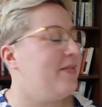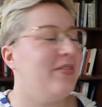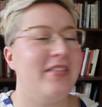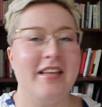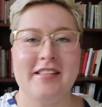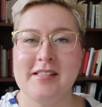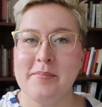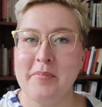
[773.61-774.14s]

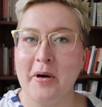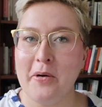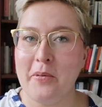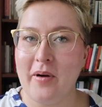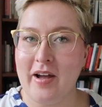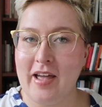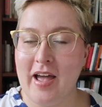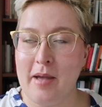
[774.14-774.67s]
that's in part
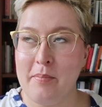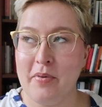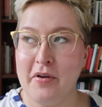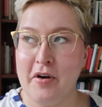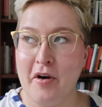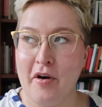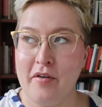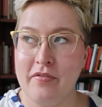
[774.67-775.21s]
why I
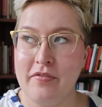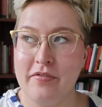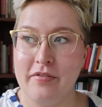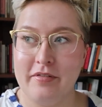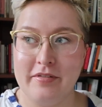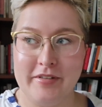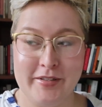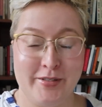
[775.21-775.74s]
put off
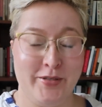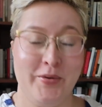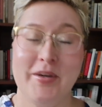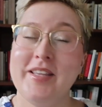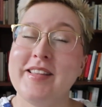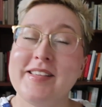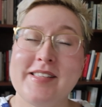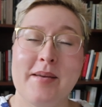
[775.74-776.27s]

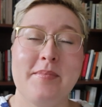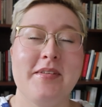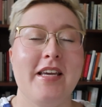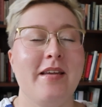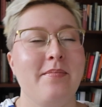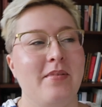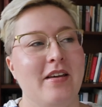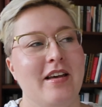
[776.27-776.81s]
doing this
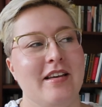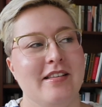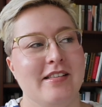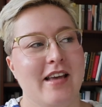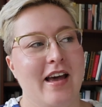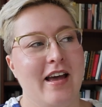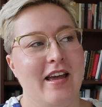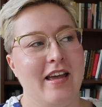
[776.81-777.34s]
update, because
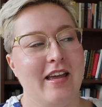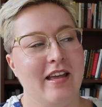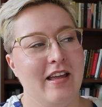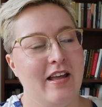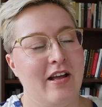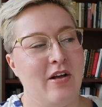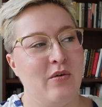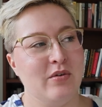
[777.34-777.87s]
I
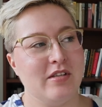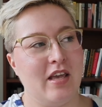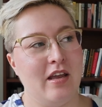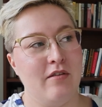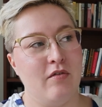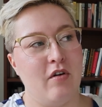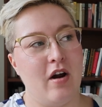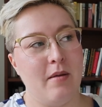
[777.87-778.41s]
was kind
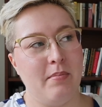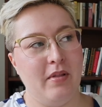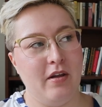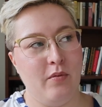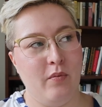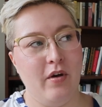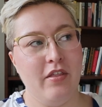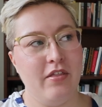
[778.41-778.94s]
of
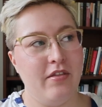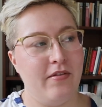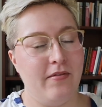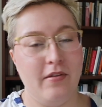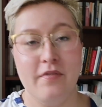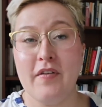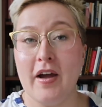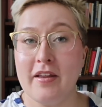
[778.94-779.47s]
grappling with
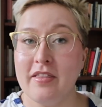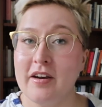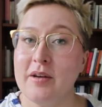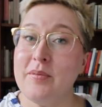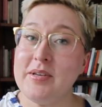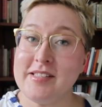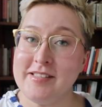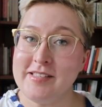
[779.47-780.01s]
the fact that I
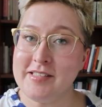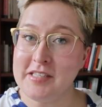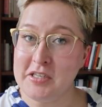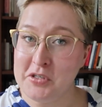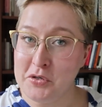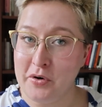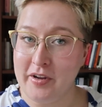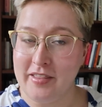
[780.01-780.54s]
wasn't
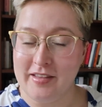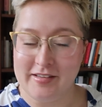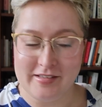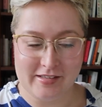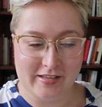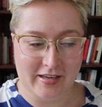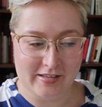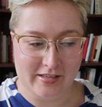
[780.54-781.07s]
enjoying
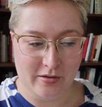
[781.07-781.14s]
this as